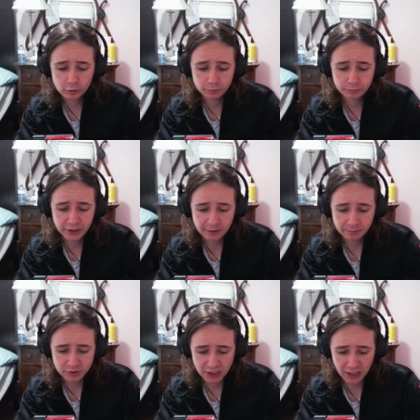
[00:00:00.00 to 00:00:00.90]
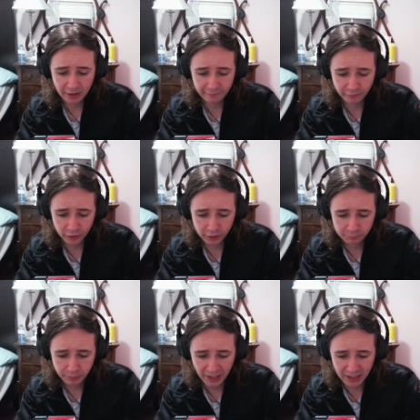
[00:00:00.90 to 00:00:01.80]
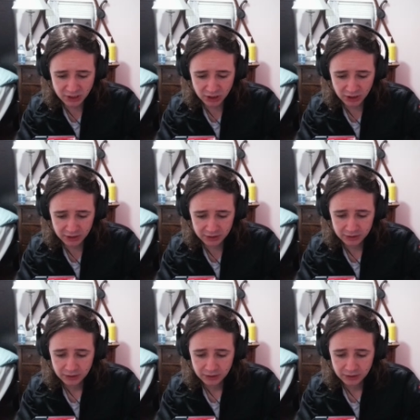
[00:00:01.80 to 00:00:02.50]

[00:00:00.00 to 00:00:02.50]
beams, avoid passing,